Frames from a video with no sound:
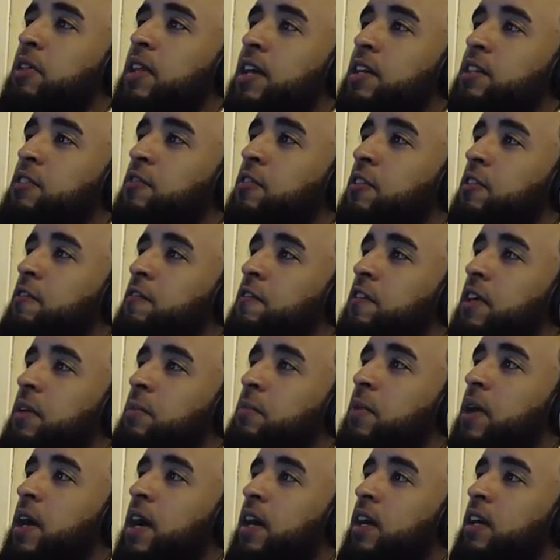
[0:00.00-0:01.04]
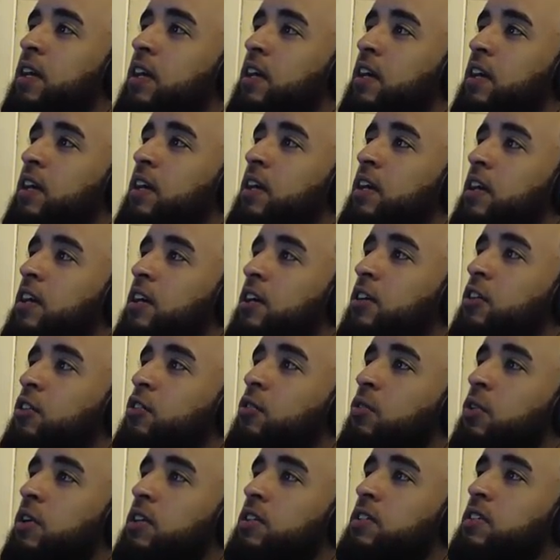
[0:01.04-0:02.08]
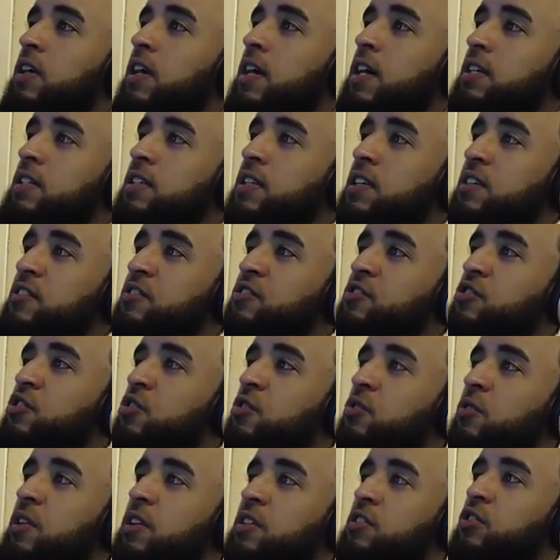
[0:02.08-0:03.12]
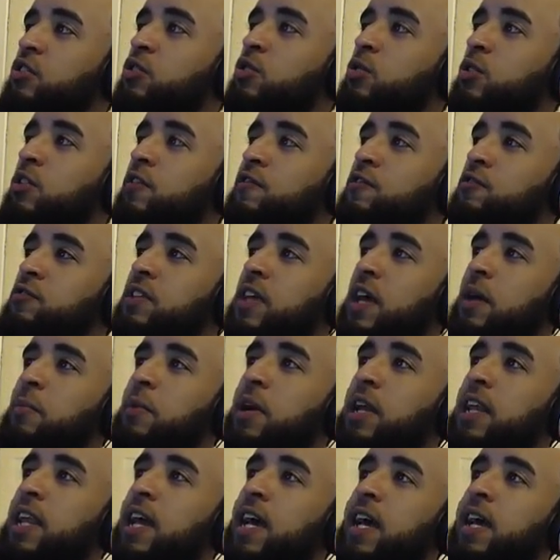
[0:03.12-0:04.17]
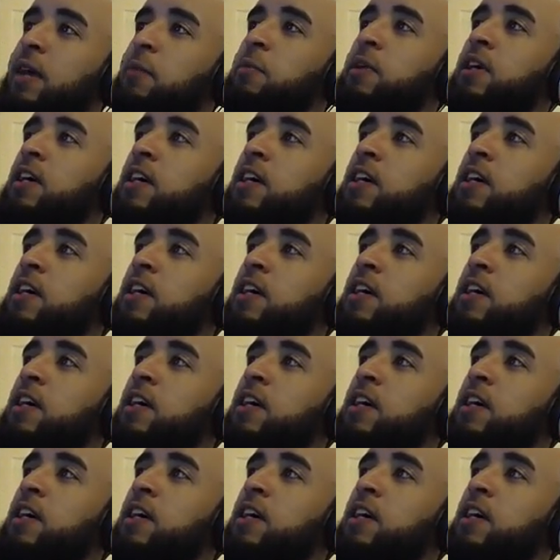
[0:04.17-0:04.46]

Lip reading: thanks for the feedback. Criticize this too, and it's cool if you say my name.